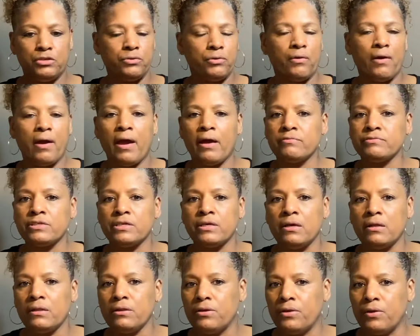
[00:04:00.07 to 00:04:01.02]
don't have to
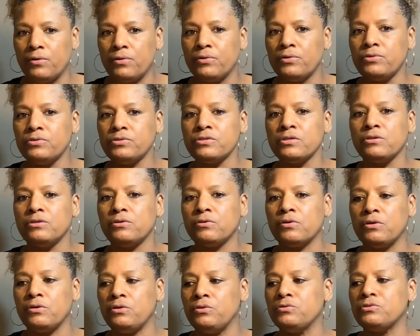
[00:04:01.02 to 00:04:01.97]
color yours. You can
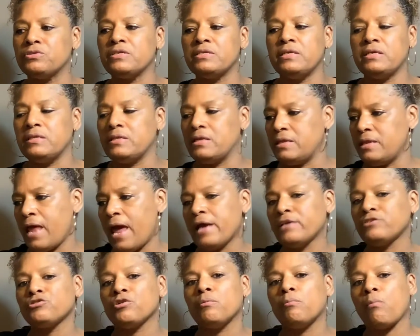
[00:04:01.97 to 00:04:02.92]
use it in the
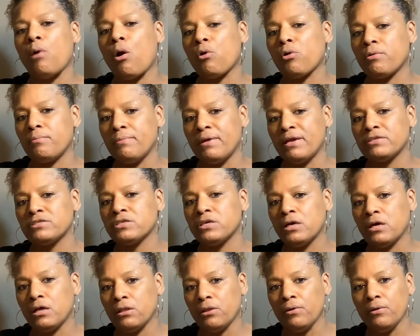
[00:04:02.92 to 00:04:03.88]
natural mortar mix
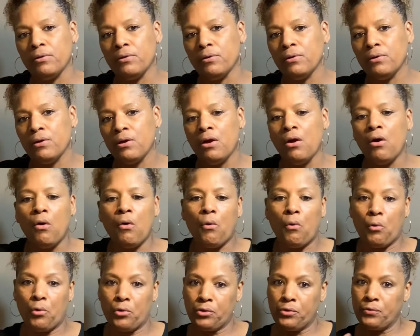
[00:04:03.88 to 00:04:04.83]
color,
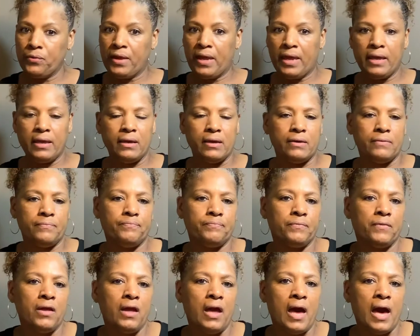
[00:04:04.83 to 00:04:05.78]
or you can.
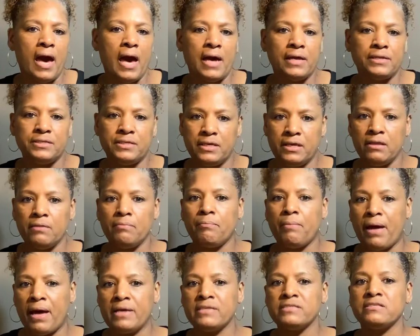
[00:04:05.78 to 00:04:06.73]
I did
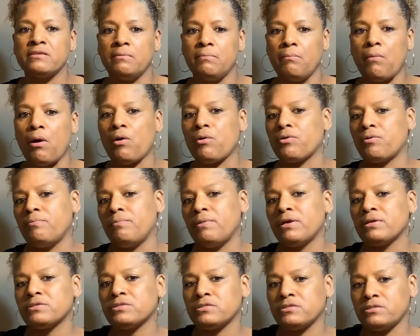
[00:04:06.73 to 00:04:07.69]
buy some mortar
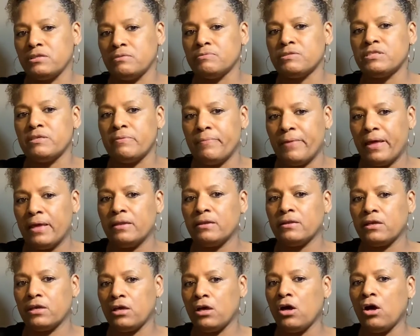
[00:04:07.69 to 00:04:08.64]
mix, some cement
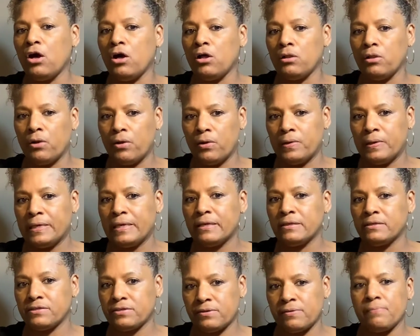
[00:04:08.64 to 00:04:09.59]
colorant,
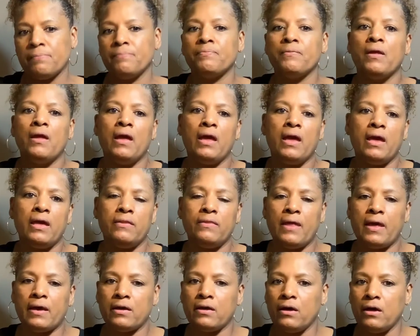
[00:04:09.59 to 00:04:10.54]
and
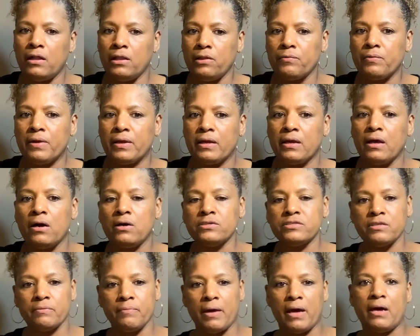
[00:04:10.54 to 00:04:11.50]
that colorant costs
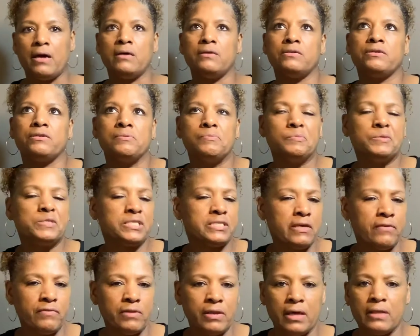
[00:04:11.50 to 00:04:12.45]
about
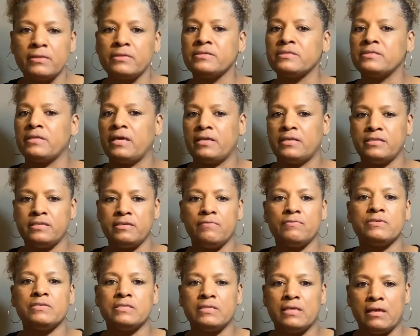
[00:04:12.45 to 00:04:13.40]

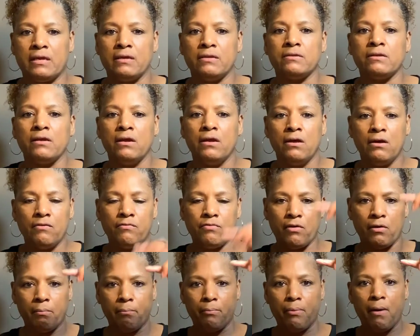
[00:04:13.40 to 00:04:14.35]
$7.97 for a
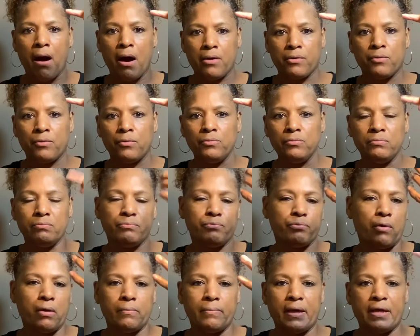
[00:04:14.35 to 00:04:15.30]
bottle,
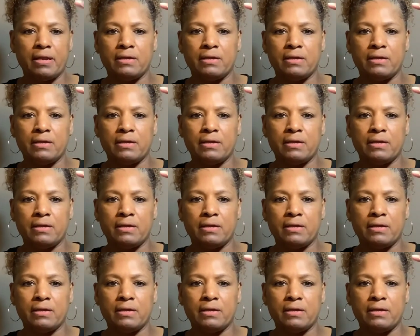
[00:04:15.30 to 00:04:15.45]
probably